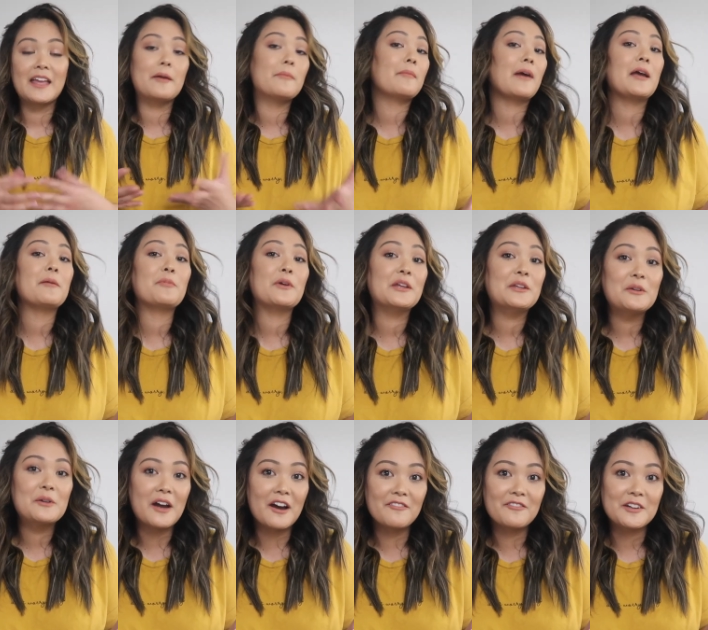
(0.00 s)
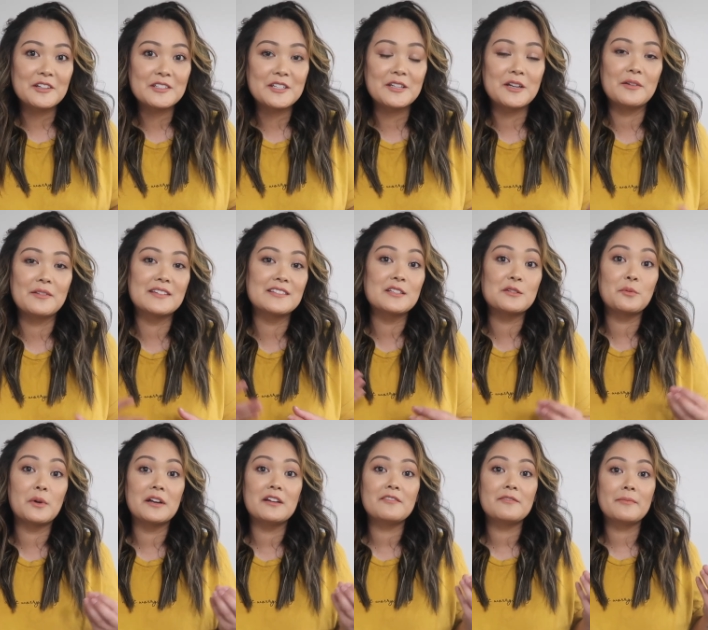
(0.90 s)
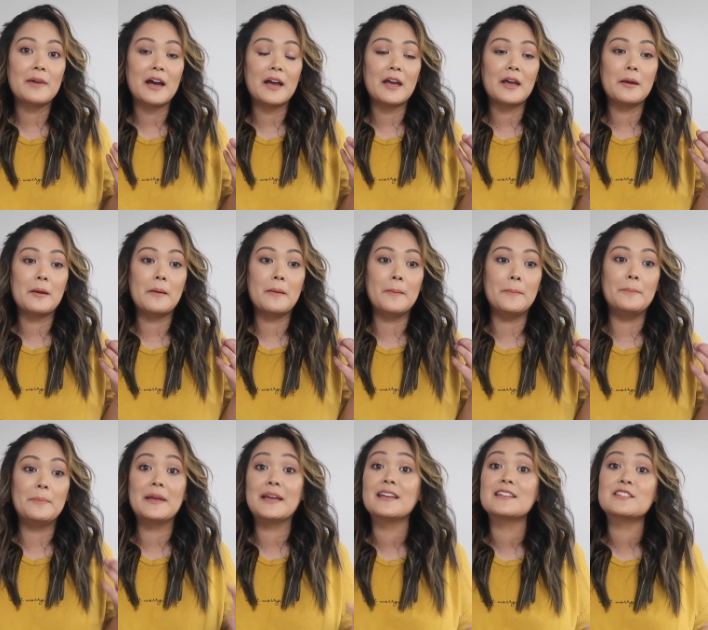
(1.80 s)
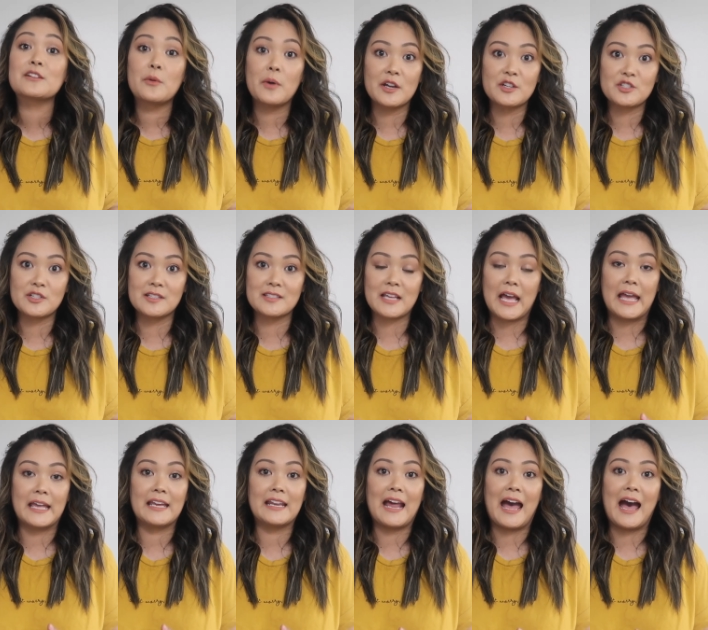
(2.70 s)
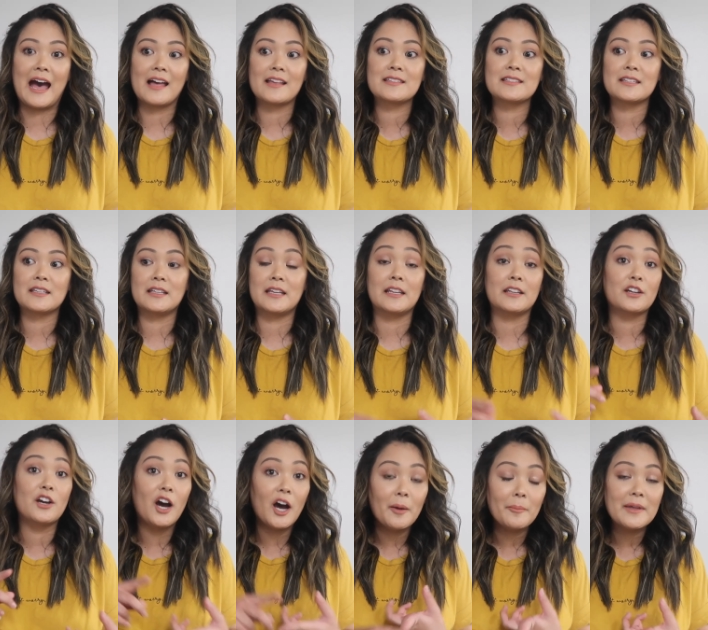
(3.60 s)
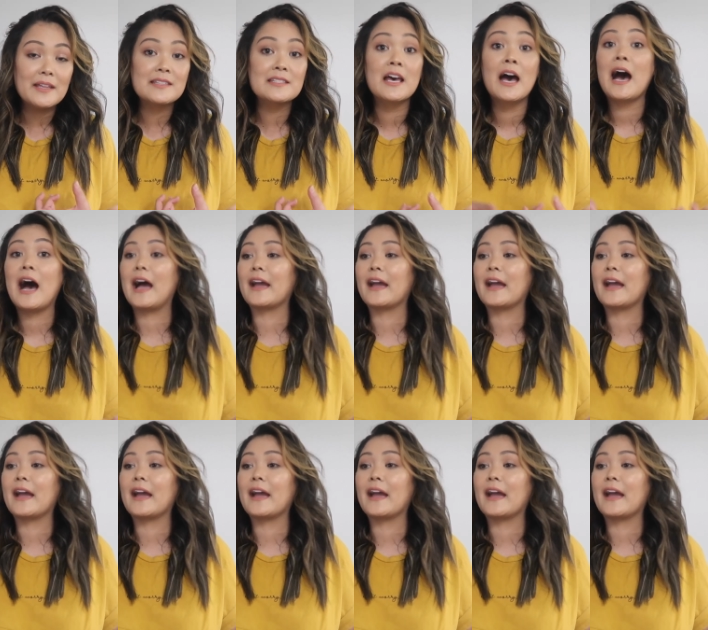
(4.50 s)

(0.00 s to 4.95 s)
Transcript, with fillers: It might bring you comfort to know this is one of my biggest questions I get asked in comments,